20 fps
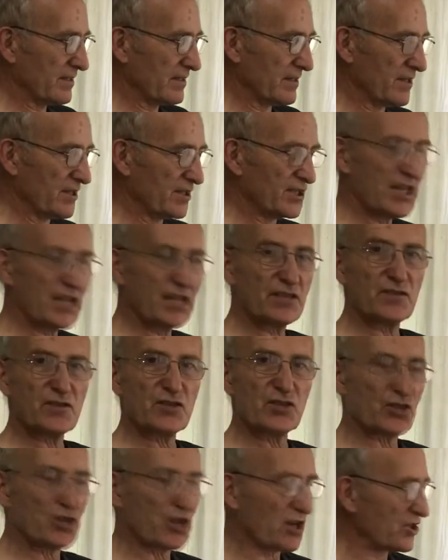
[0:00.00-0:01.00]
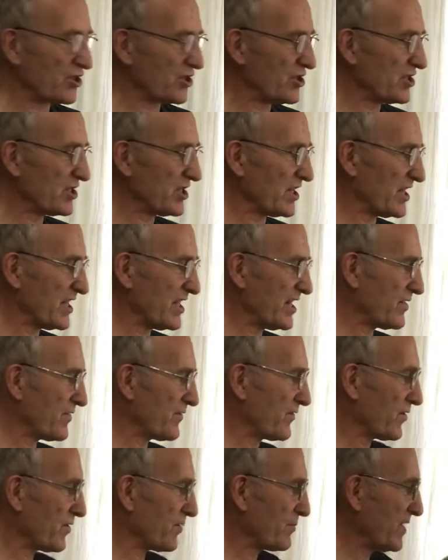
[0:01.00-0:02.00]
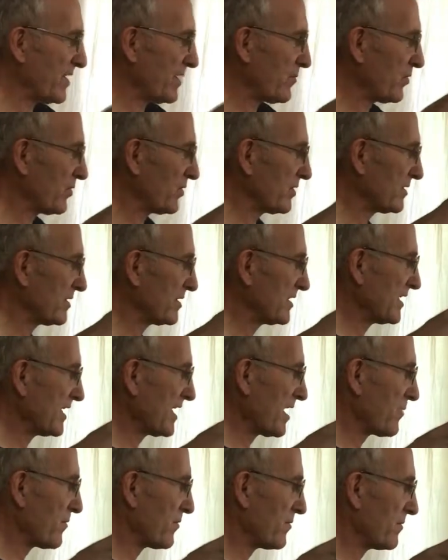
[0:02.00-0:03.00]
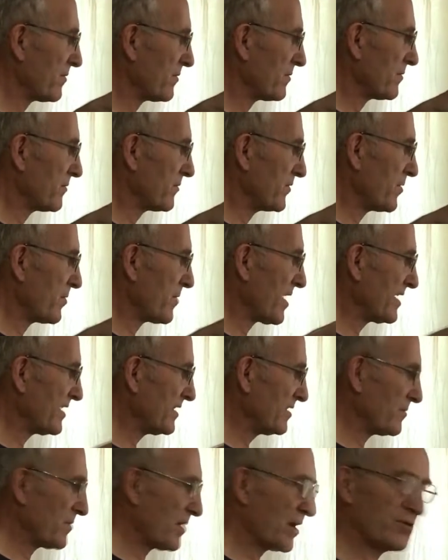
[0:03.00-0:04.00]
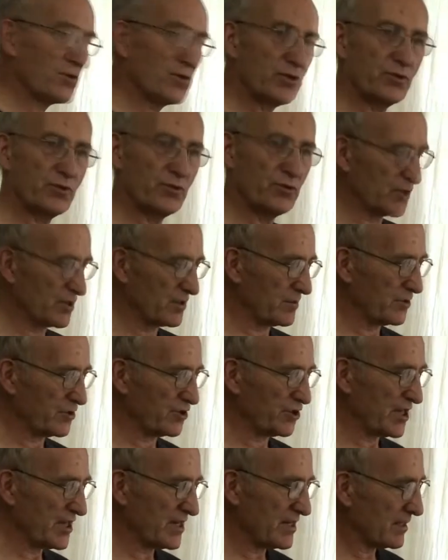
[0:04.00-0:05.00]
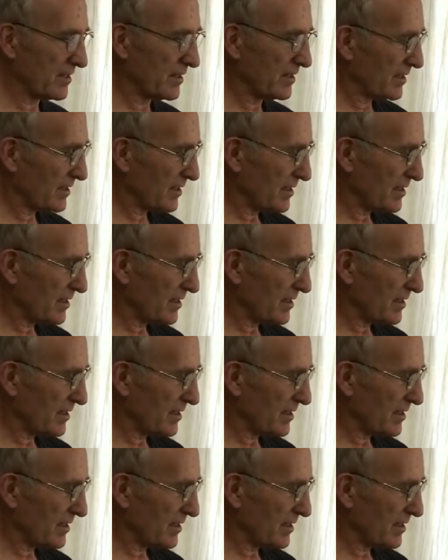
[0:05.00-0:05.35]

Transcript: The set of instructions are here for people to help remind them how to use the machine.